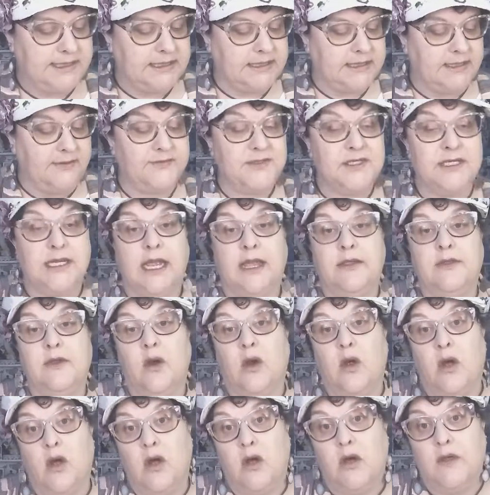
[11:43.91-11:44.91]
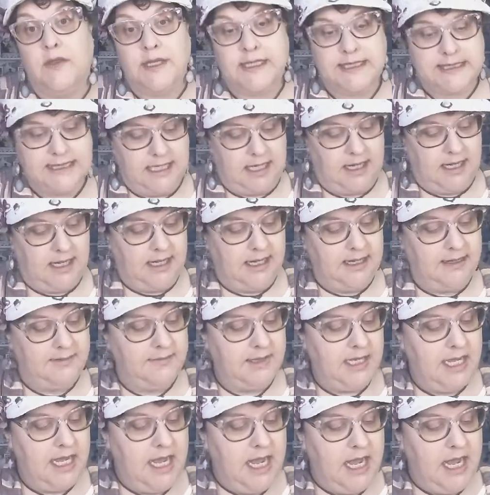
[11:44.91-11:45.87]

stuff together all the time.